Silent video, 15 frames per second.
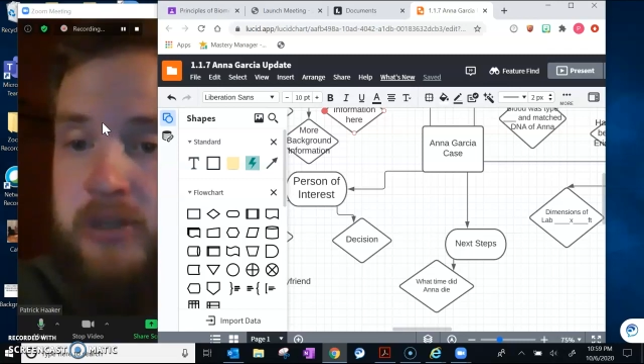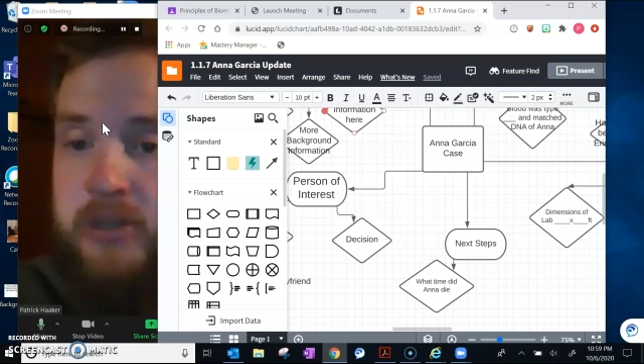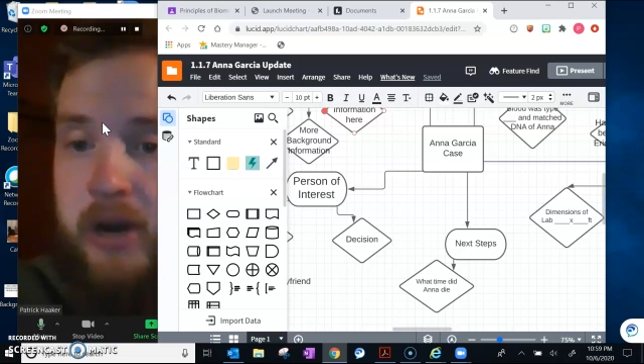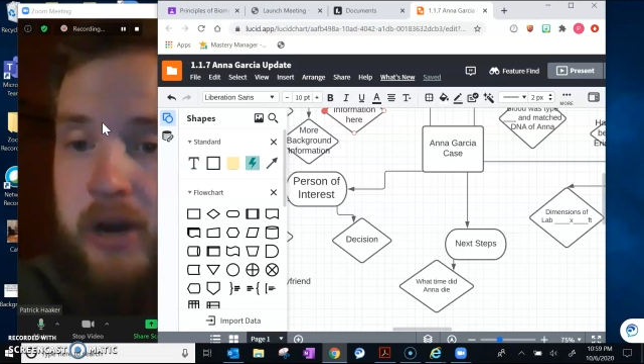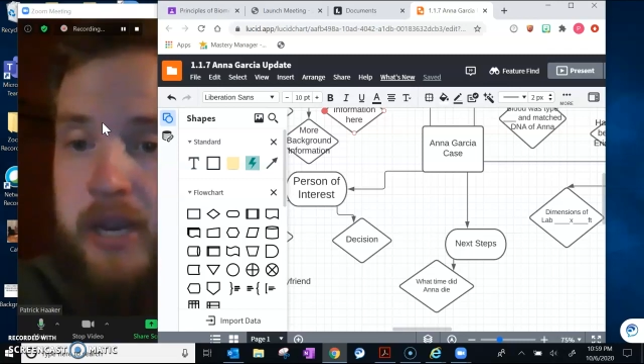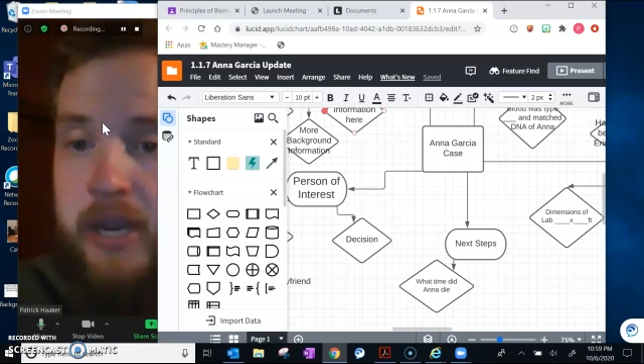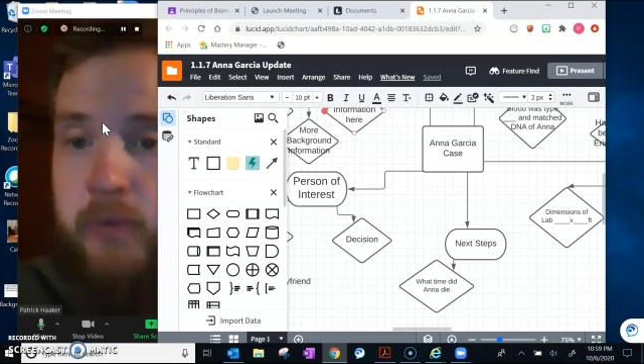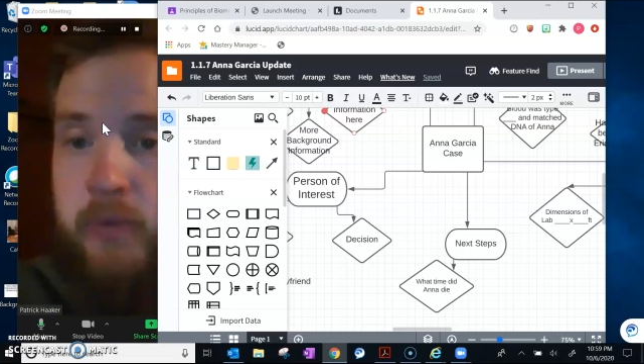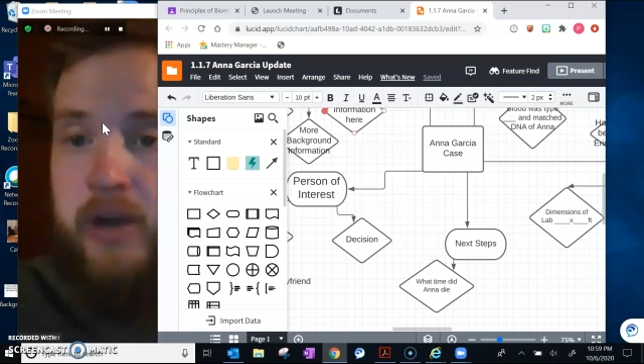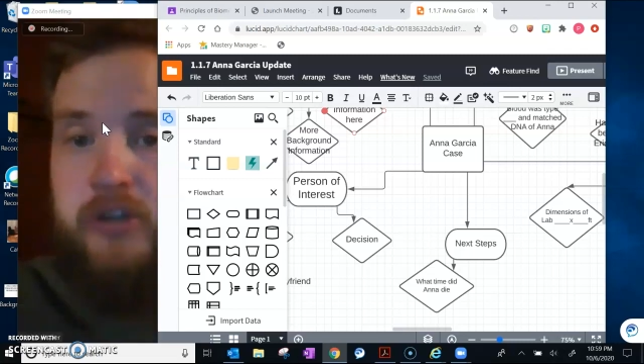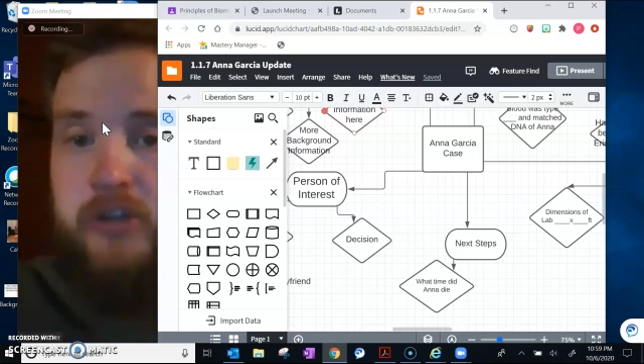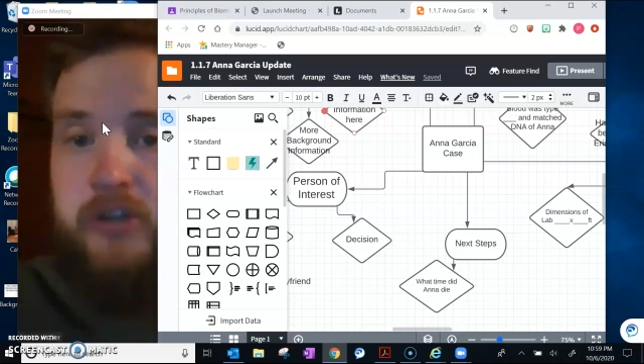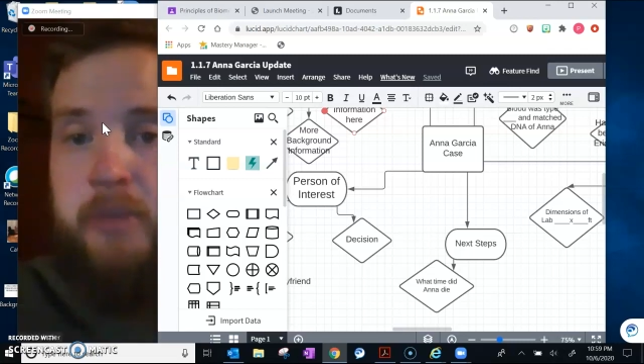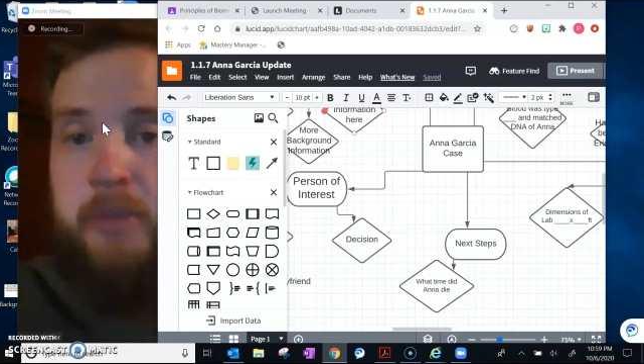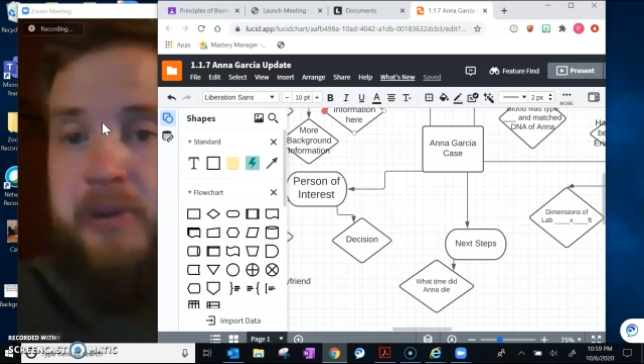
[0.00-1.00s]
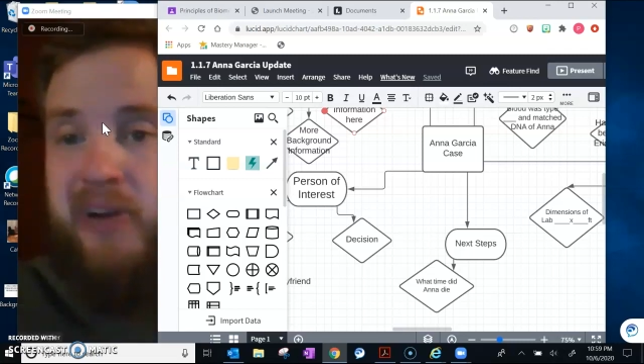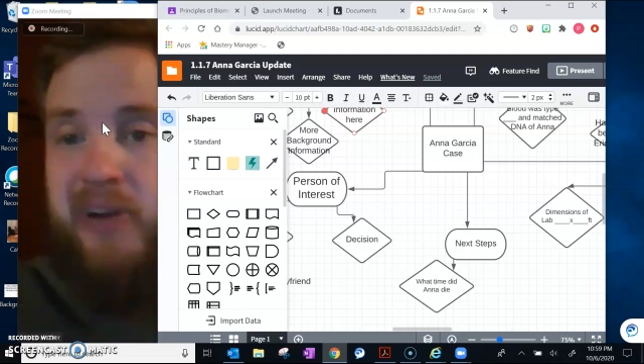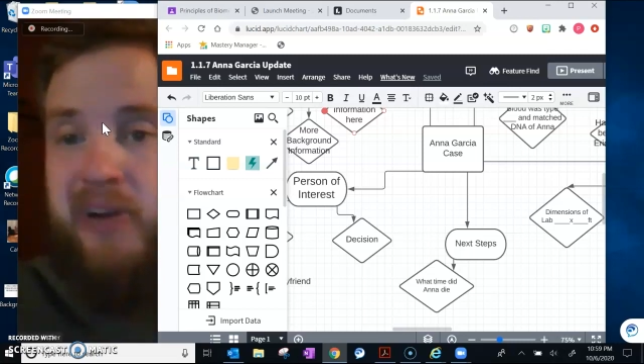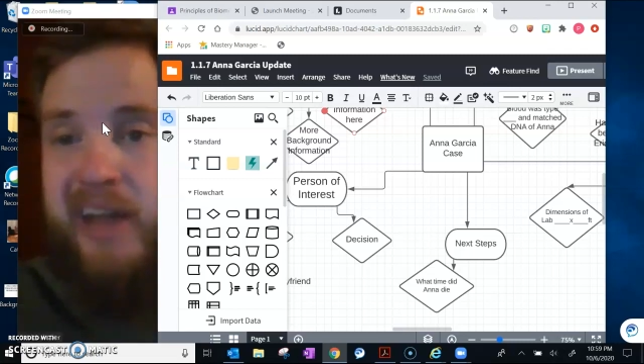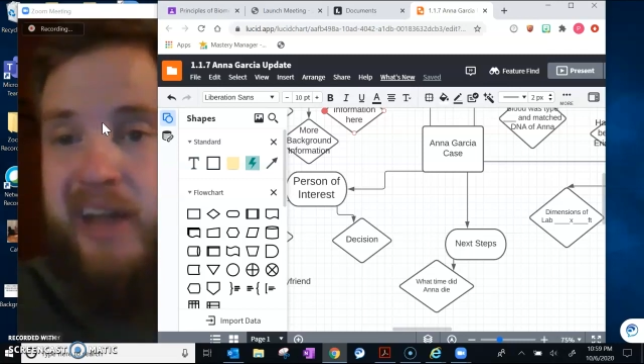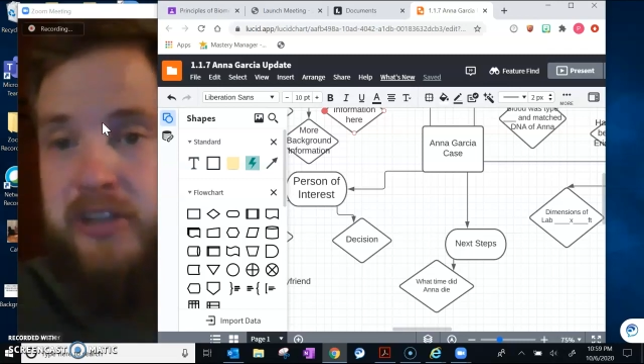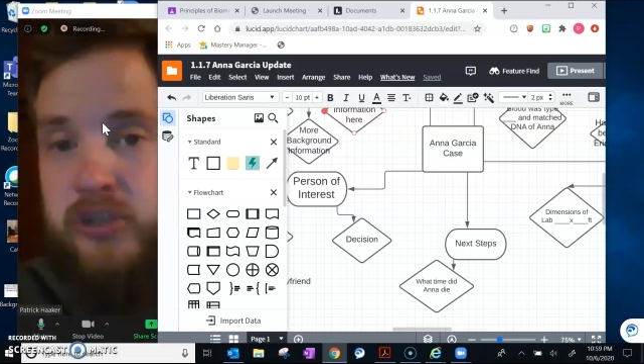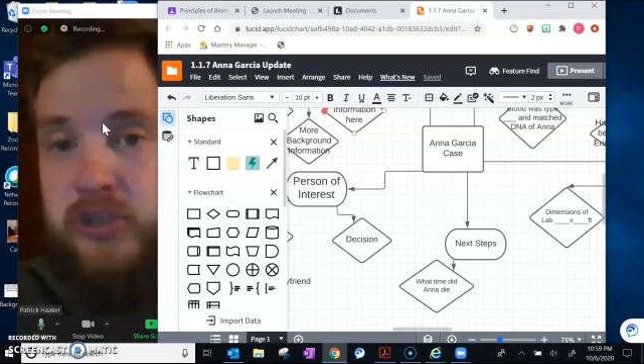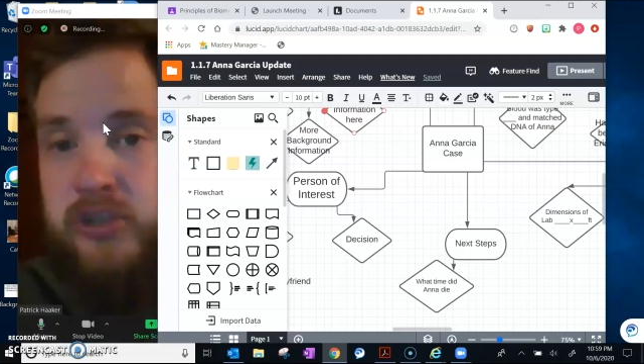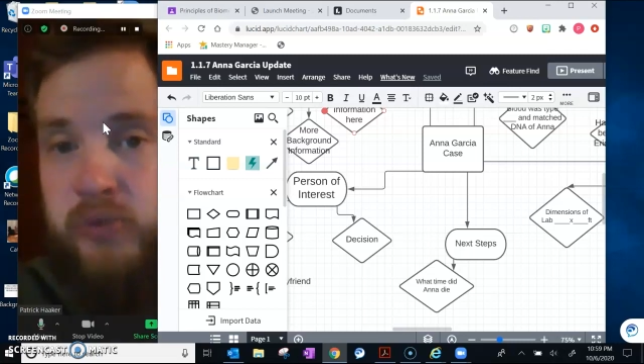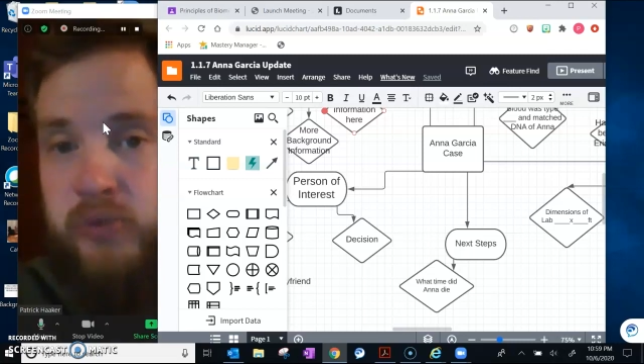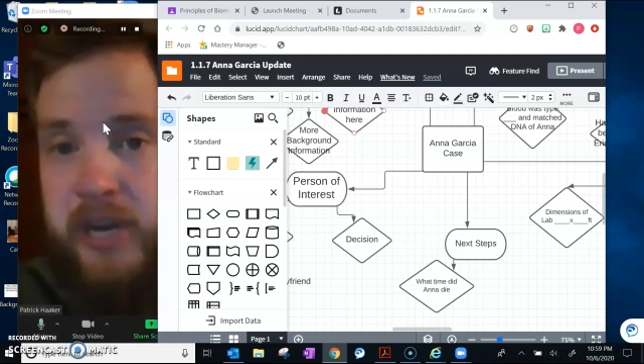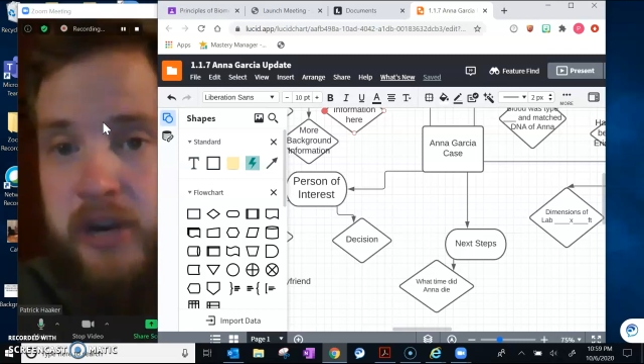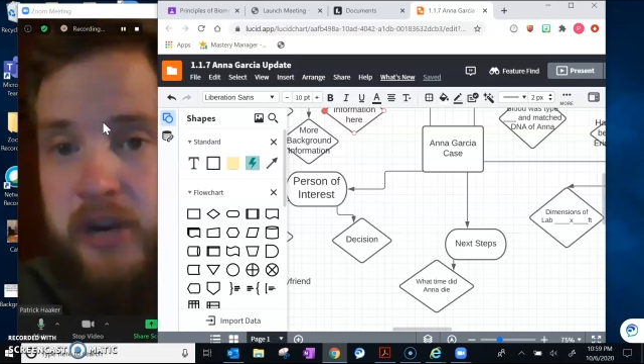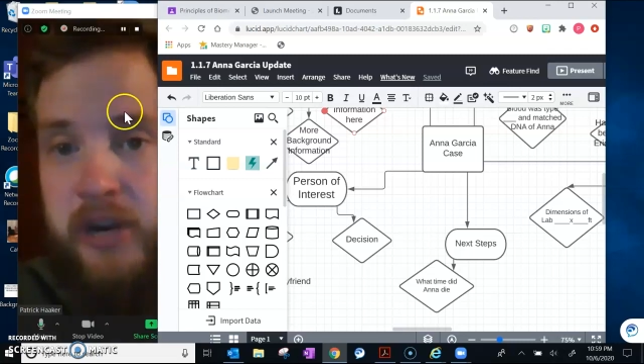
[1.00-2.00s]
talking will actually appear on the
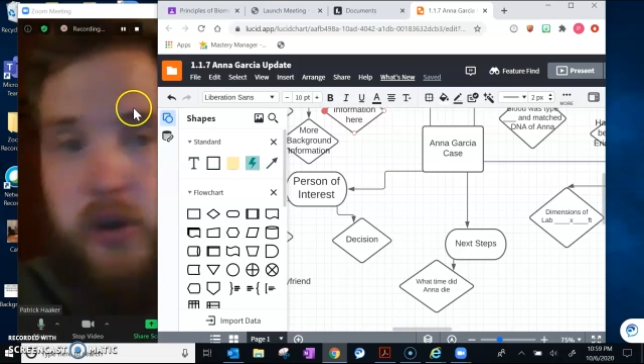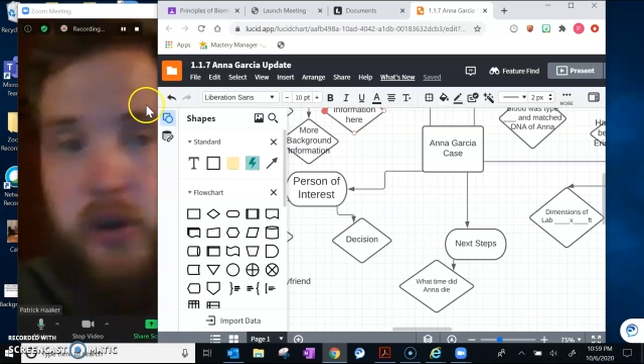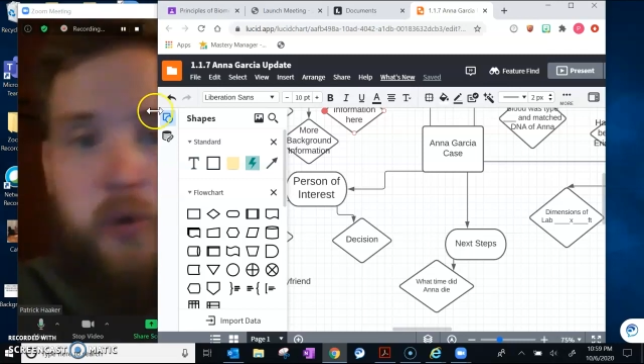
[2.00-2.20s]
screen